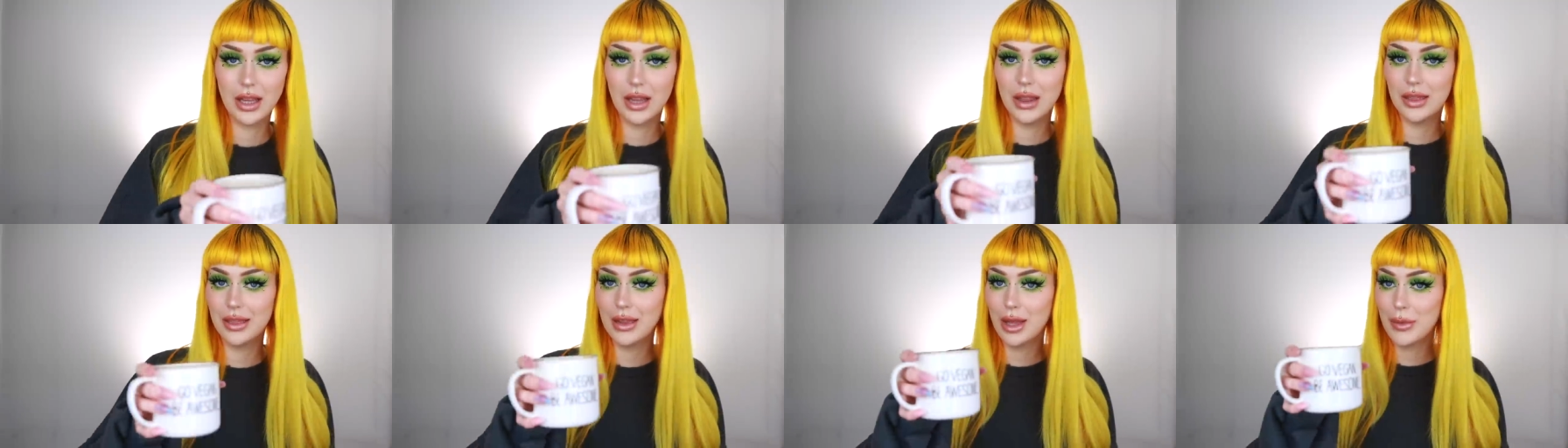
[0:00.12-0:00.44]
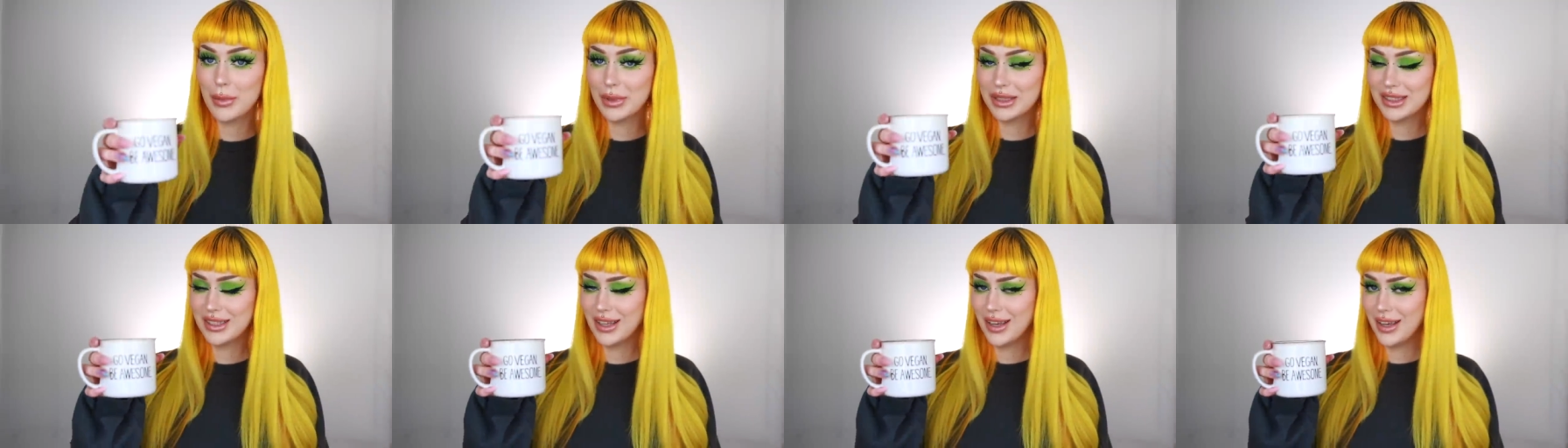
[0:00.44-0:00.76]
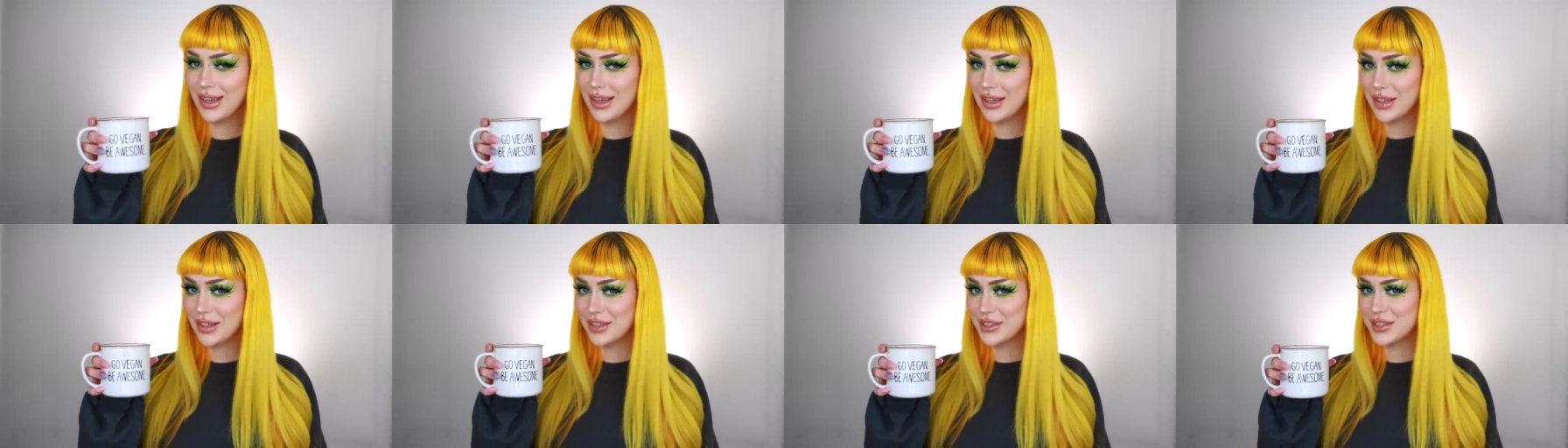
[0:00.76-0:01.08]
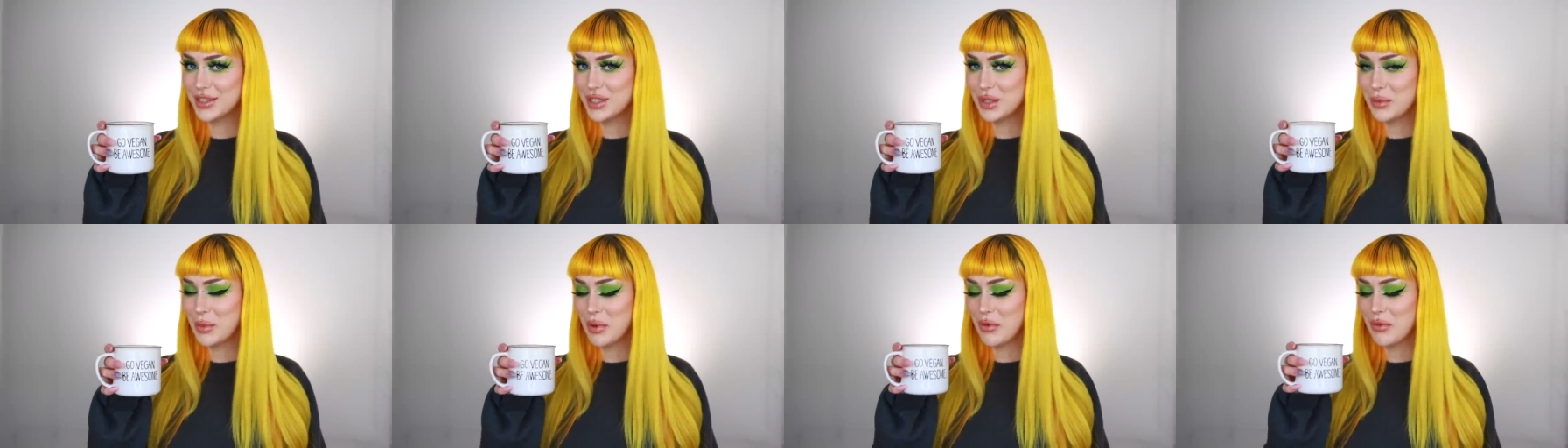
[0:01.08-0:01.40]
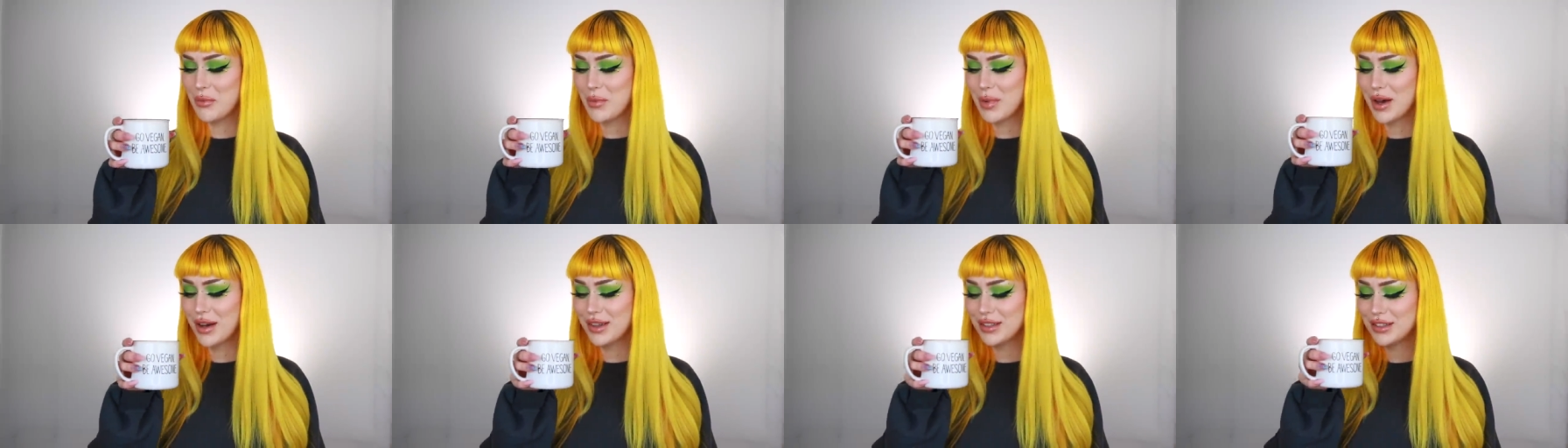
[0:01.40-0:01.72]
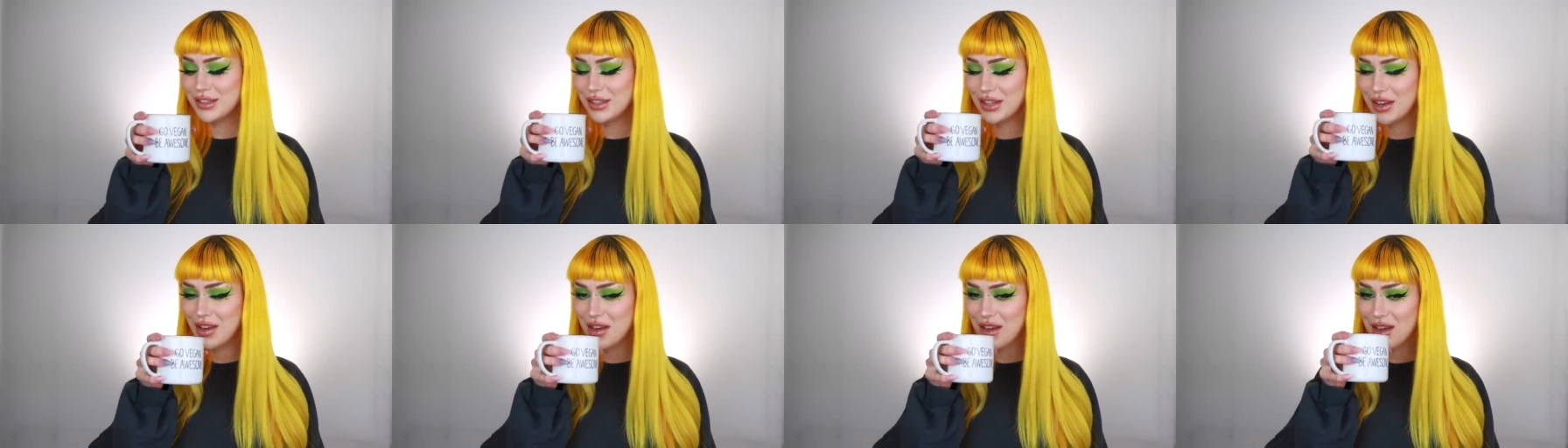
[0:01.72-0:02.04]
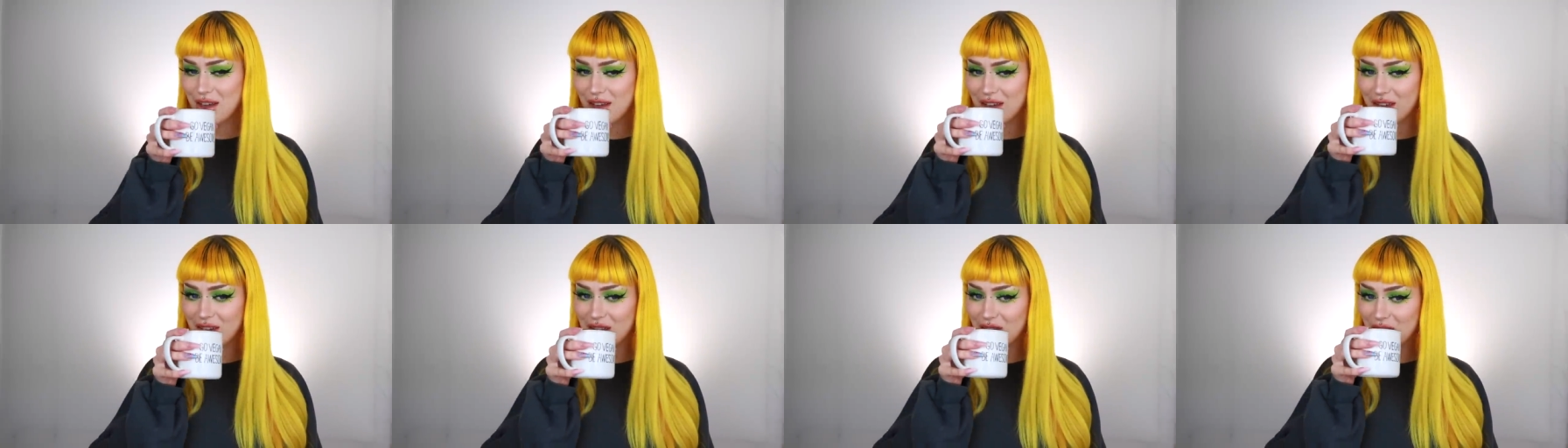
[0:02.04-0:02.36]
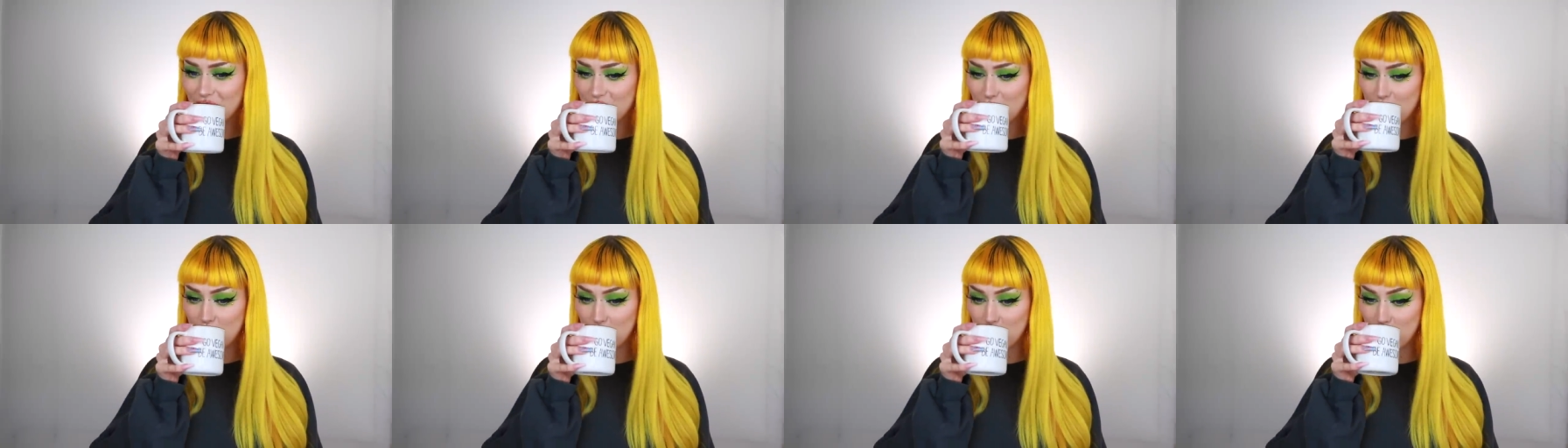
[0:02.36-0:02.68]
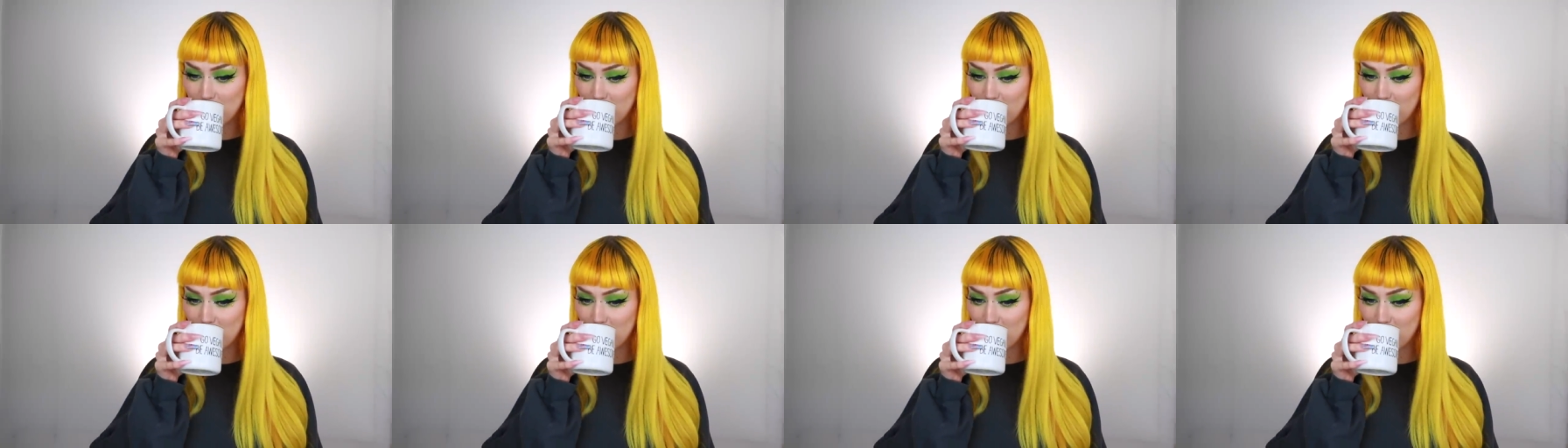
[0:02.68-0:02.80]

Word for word: Let me take a sip of my tea.